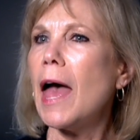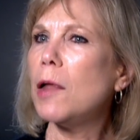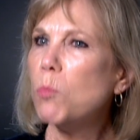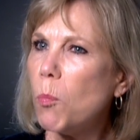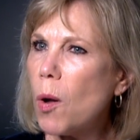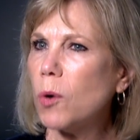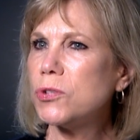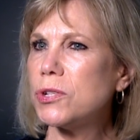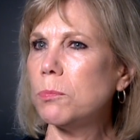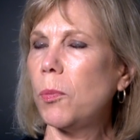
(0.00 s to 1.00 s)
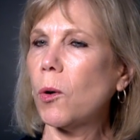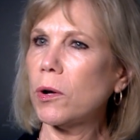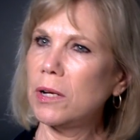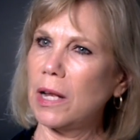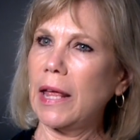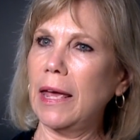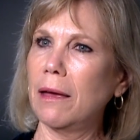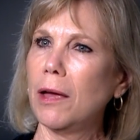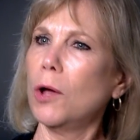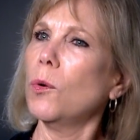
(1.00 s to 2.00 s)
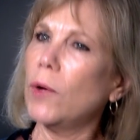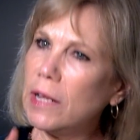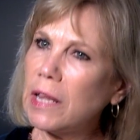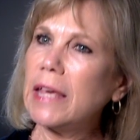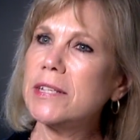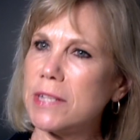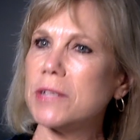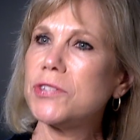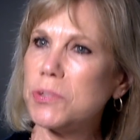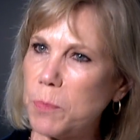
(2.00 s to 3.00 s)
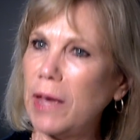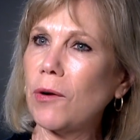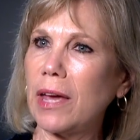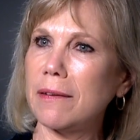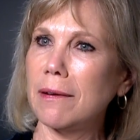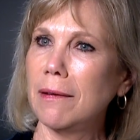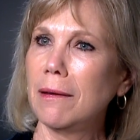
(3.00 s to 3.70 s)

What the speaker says: and most importantly, release His Spirit,